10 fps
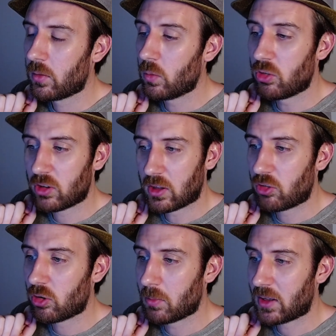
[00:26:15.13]
which again
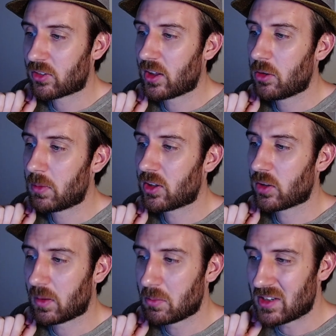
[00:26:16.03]
should make sense because
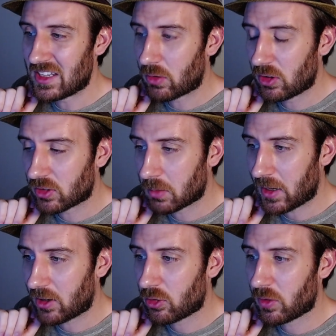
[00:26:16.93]
if I'm decreasing the
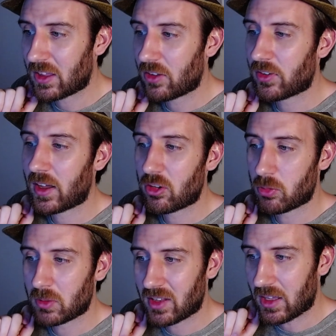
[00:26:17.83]
magnitude on the inside, I should
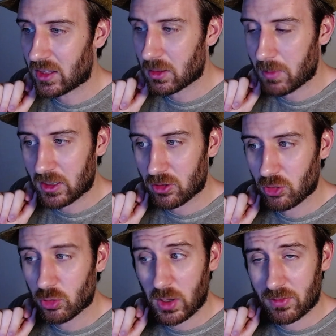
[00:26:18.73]
be taking the
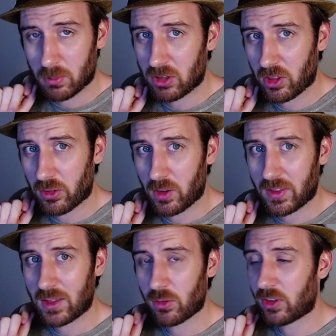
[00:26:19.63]
magnitudes away from each other on
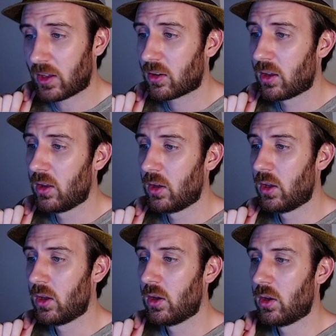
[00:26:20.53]
the outside.
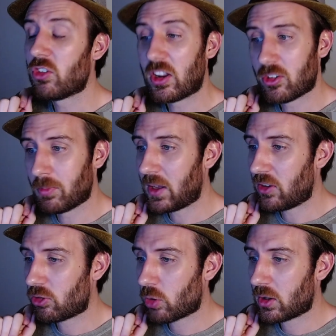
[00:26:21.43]
Change of
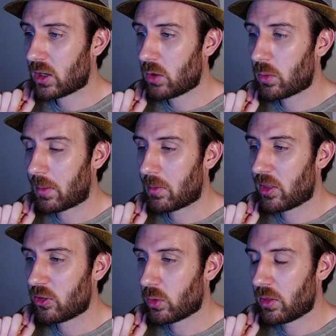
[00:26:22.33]
base shortcut, we remember
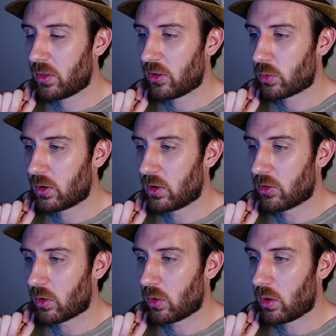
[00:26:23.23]
this one. This one
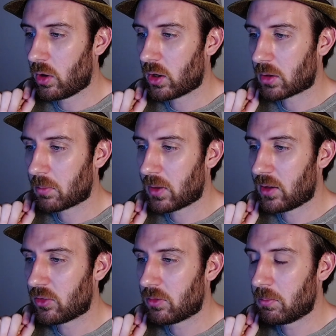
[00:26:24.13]
is log
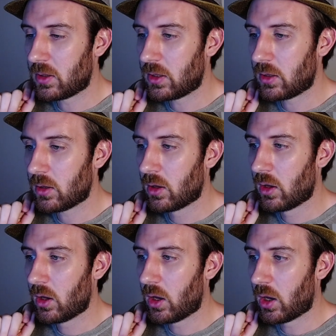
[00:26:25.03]
base b
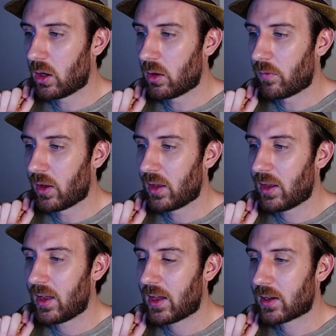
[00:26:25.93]
of
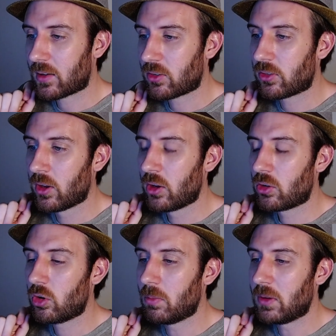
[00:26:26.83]
x
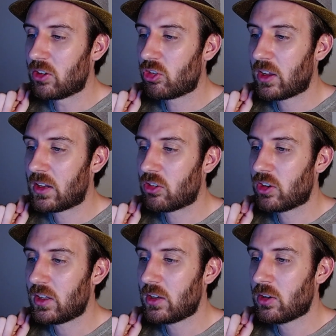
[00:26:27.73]
could be changed
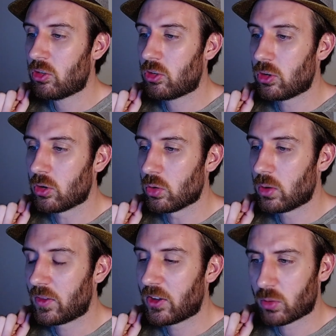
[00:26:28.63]

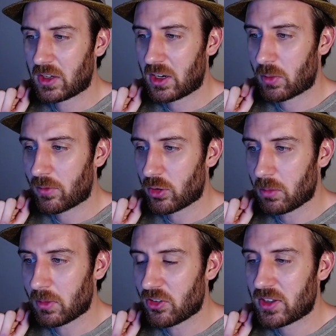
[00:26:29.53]
into, and this one here we have a
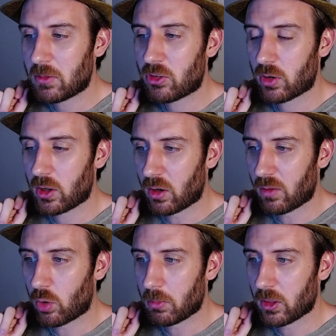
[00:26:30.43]
little bit of symmetry in our
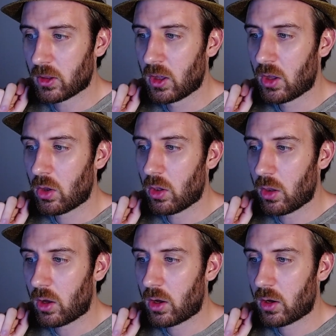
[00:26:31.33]
formula,
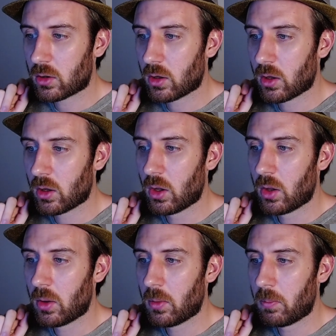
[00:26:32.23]
log
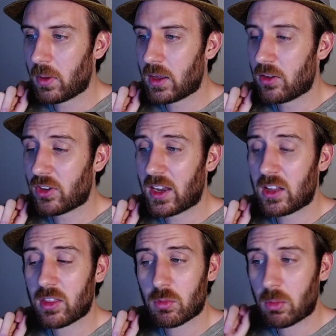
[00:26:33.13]
base,
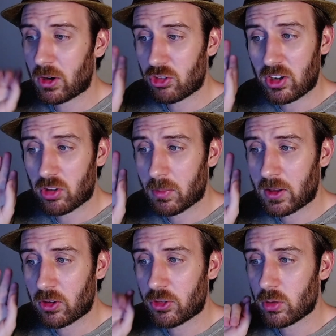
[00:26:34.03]
anything we want to change the
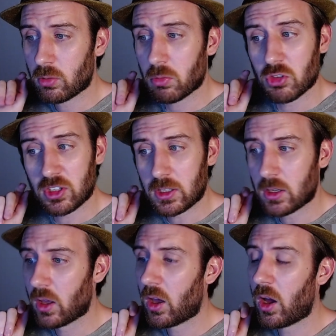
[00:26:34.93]
base to,
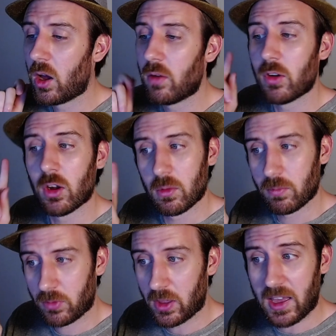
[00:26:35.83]
c, of
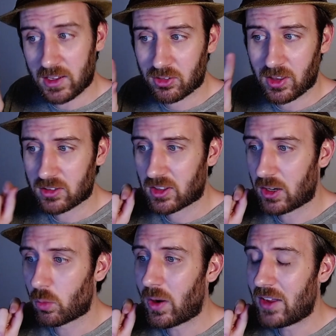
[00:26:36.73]
the x
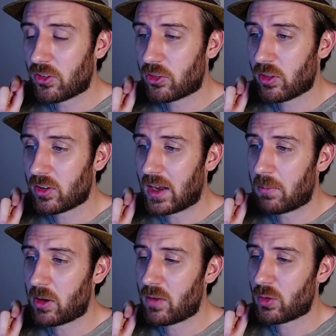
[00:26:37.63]
kind of rises to the
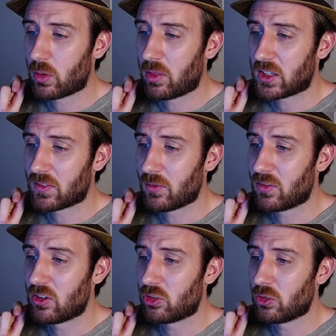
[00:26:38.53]
top there if you want to think of it
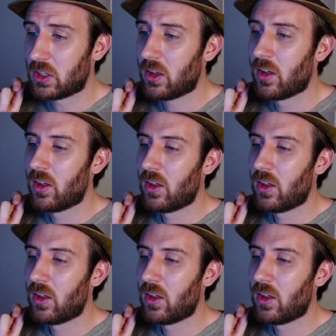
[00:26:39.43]
visually,